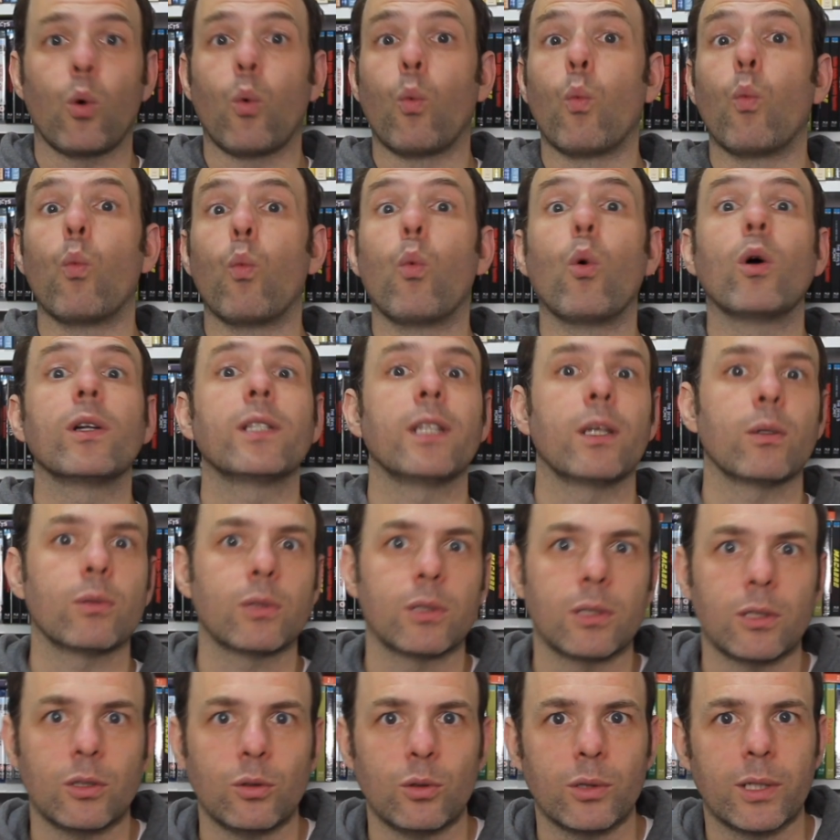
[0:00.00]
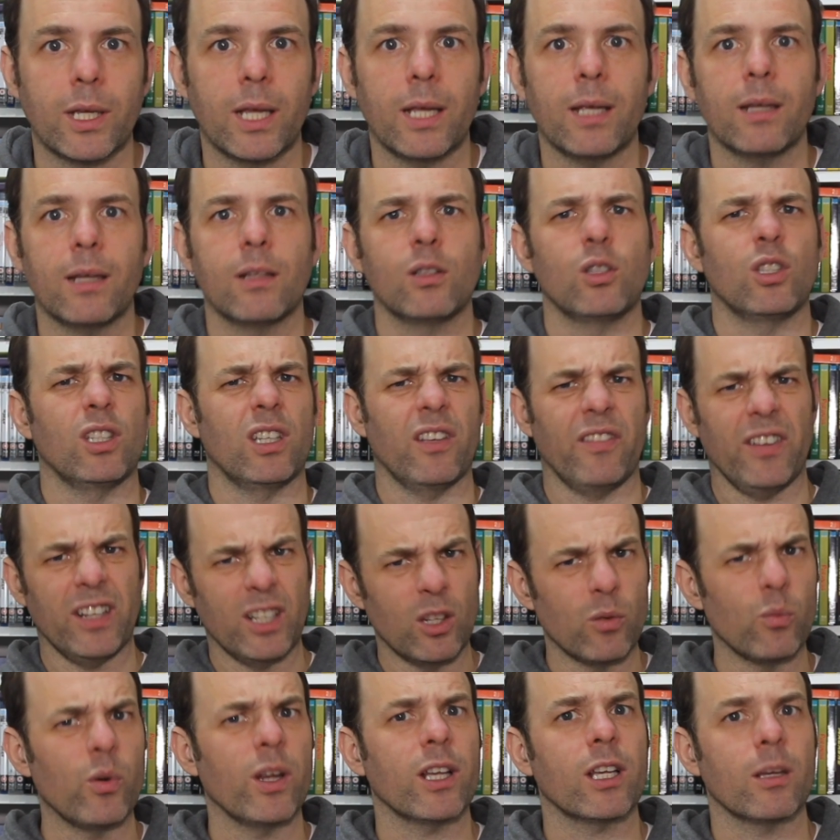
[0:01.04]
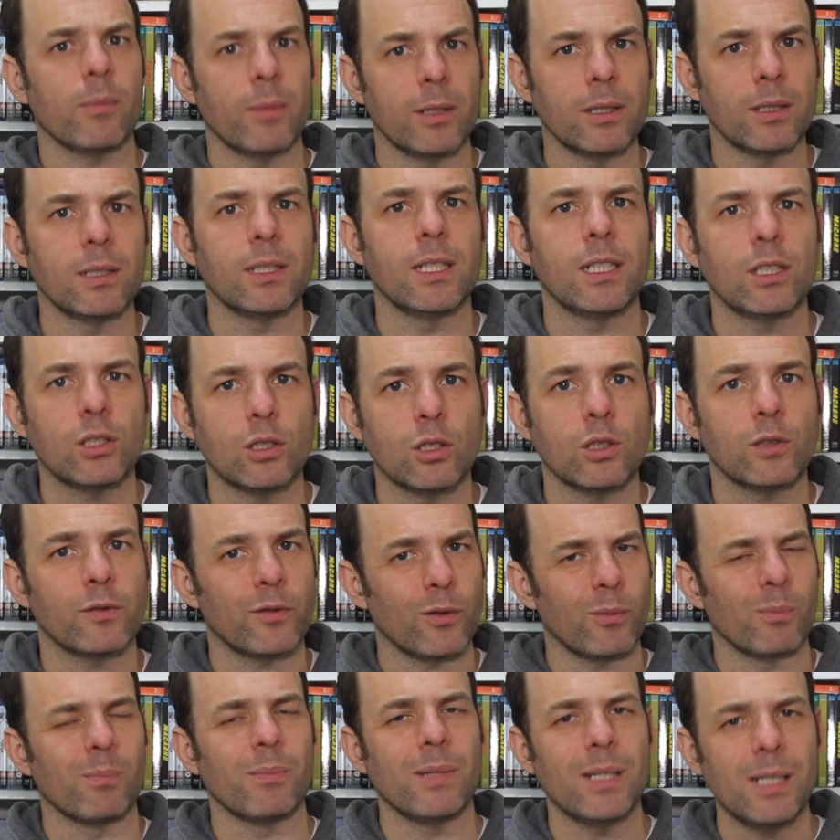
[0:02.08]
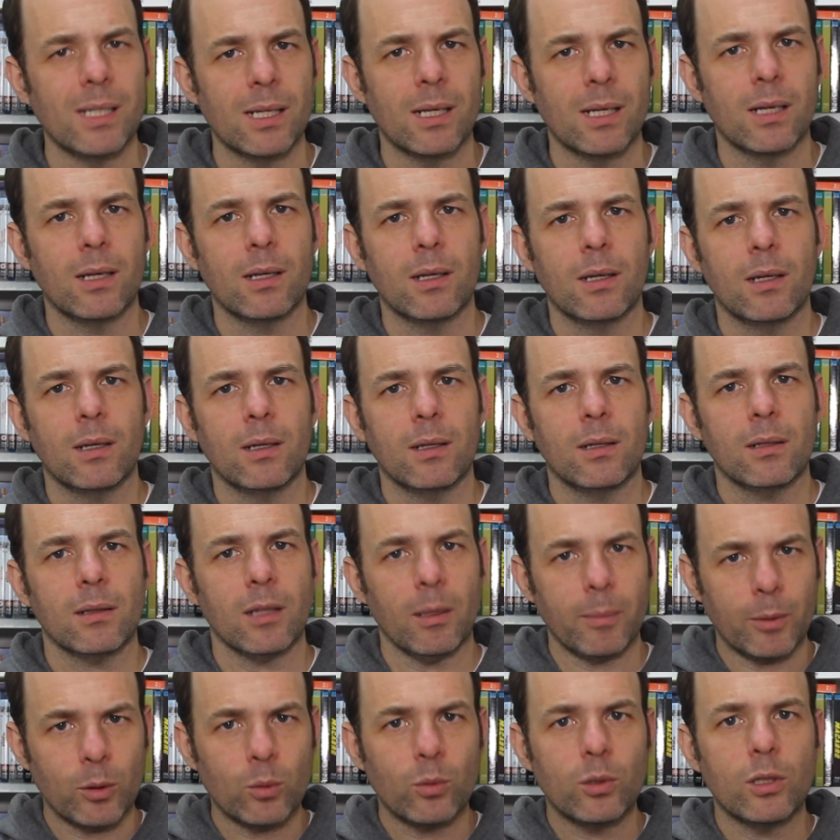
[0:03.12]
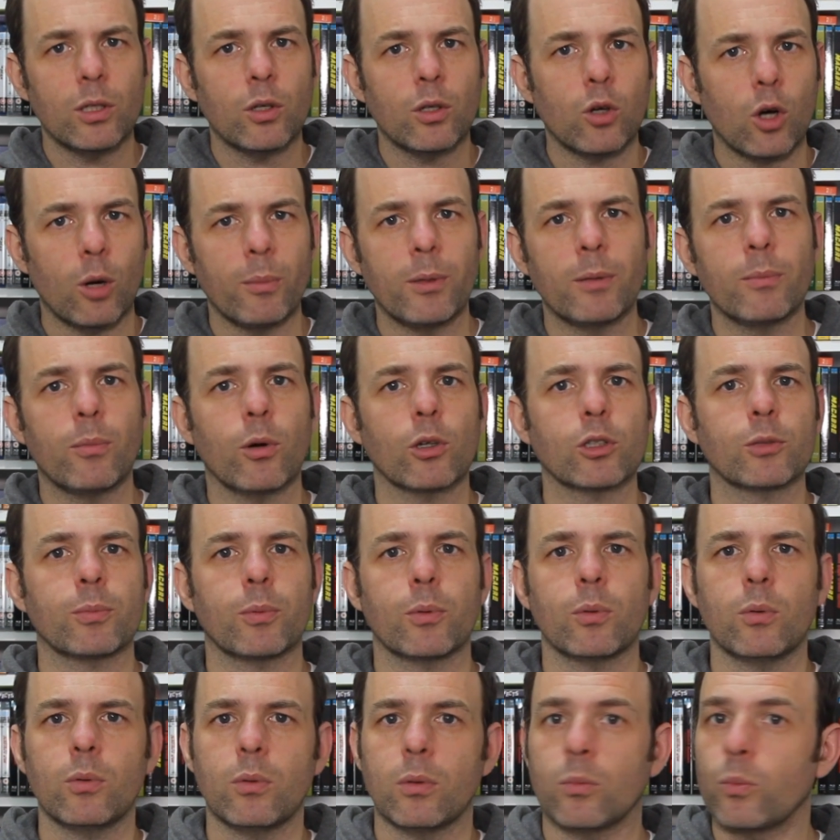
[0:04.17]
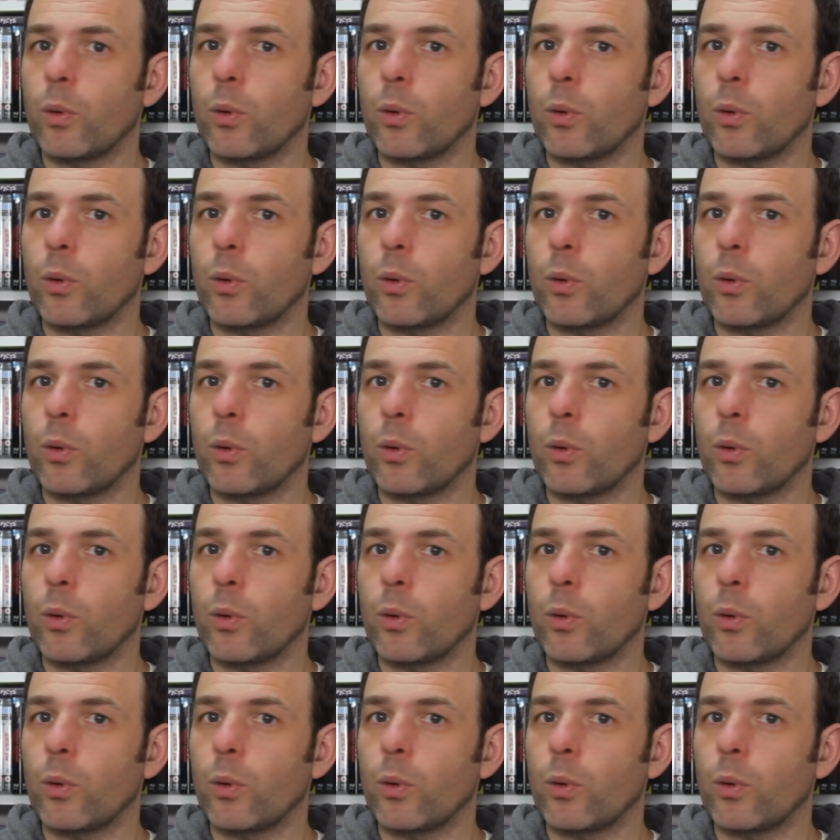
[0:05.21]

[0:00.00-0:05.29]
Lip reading: What else did you get? Do you have any recommendations for me? Let me know in the comment box below.